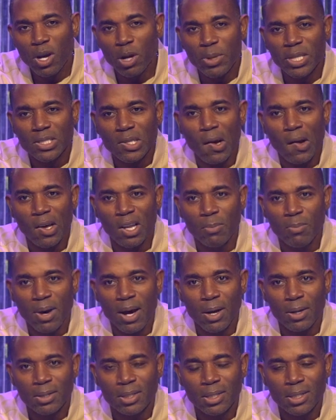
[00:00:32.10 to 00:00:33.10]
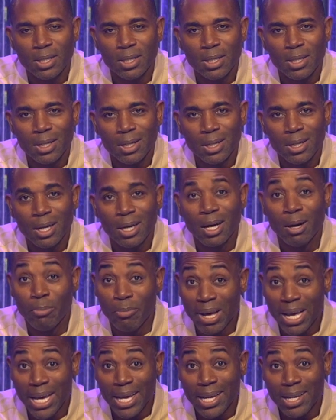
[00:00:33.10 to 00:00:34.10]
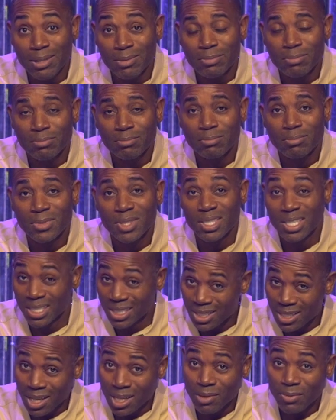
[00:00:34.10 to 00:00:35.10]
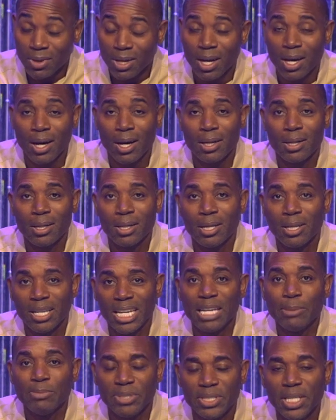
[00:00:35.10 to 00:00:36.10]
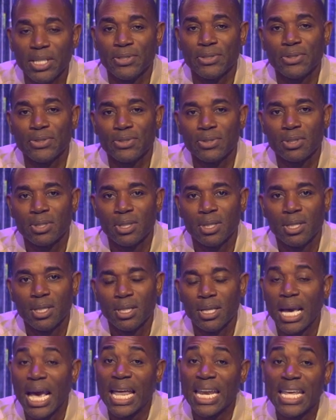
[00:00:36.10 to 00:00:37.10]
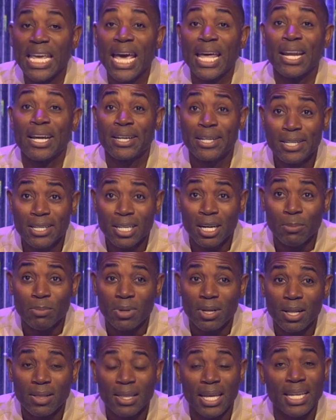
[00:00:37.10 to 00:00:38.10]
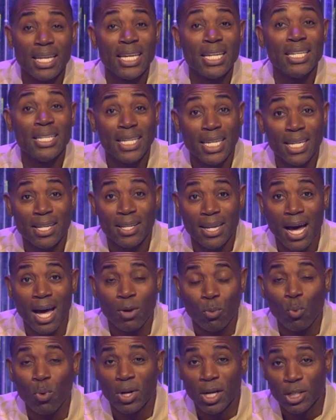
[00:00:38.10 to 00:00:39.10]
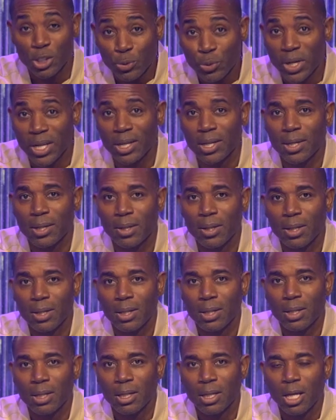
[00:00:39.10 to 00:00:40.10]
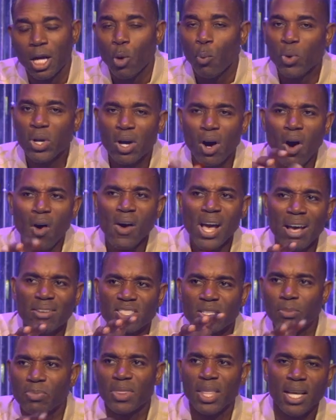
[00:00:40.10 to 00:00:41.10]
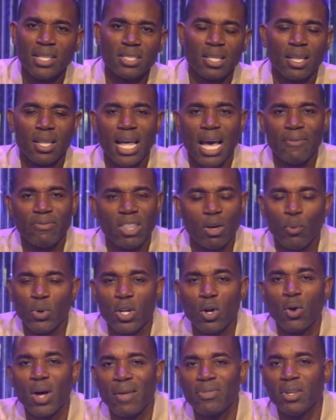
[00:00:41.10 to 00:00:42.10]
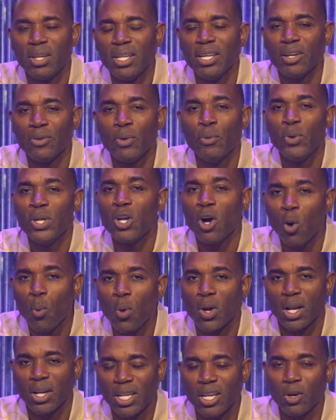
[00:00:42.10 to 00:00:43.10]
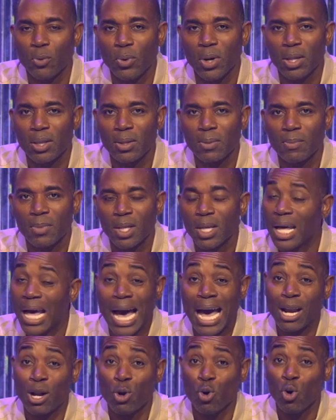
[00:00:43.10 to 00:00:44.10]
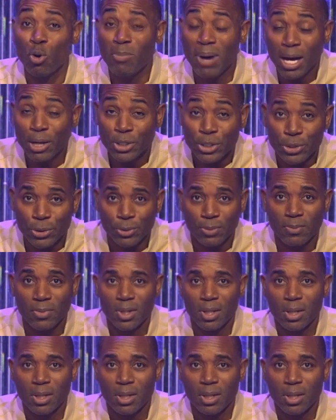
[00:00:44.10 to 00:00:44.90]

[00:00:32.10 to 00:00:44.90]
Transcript: going to be talking about a man, the Son of God, named Jesus. And he had a cup that he did not want to drink. We all have some things in life that we don't want to deal with. I don't know about you,